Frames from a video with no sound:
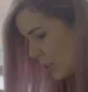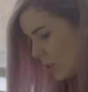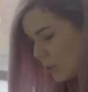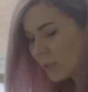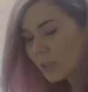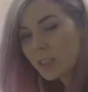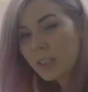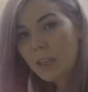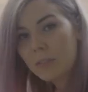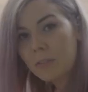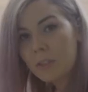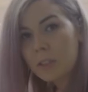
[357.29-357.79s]
I took
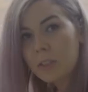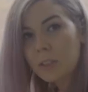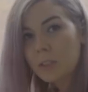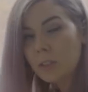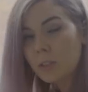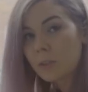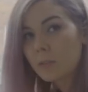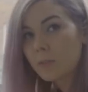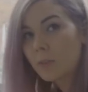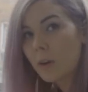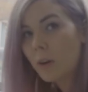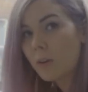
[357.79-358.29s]

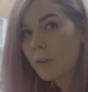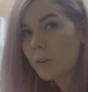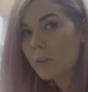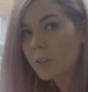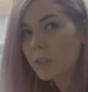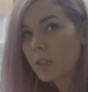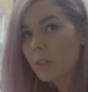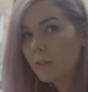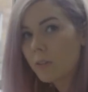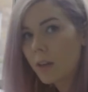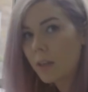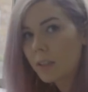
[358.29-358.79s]
72
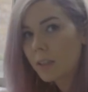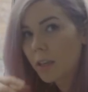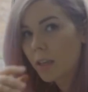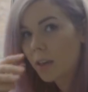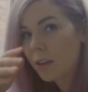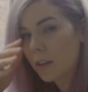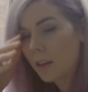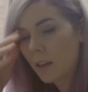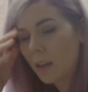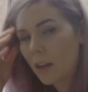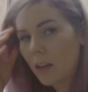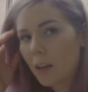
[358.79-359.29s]
photos
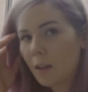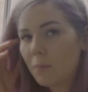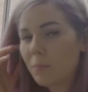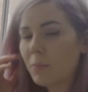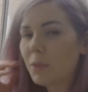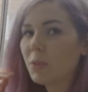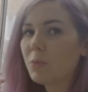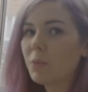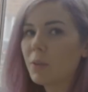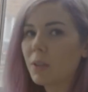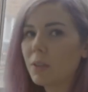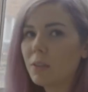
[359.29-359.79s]
already
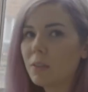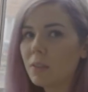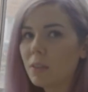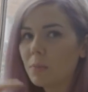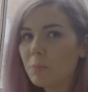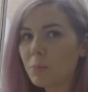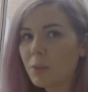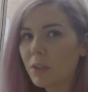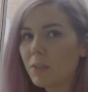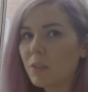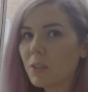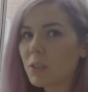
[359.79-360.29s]
between the
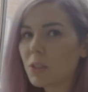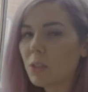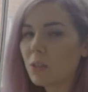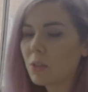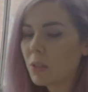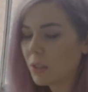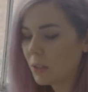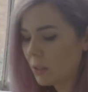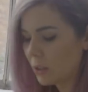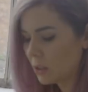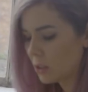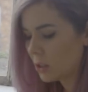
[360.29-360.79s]
previous
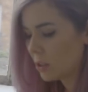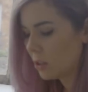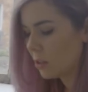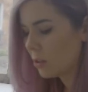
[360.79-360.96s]
look and this